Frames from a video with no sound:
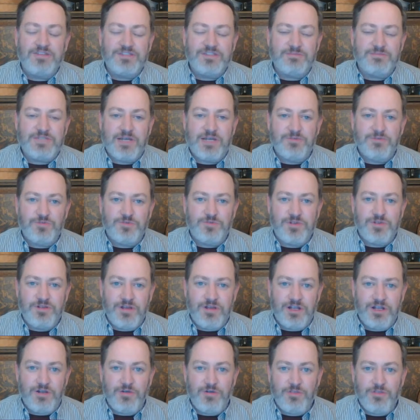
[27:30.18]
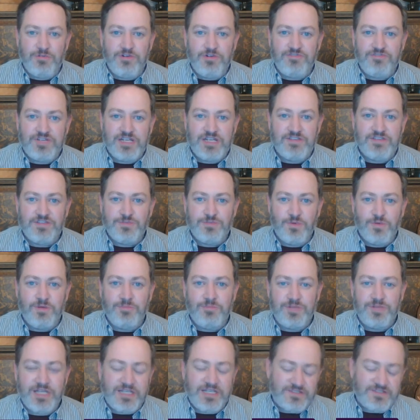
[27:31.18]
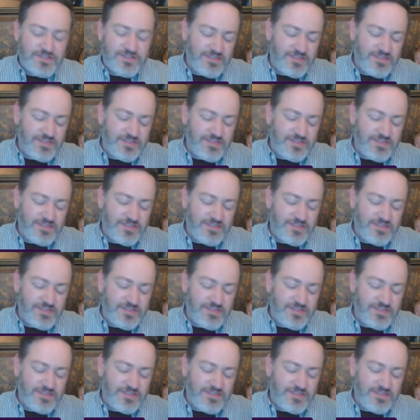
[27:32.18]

sometimes when I go thrifting in this one place. I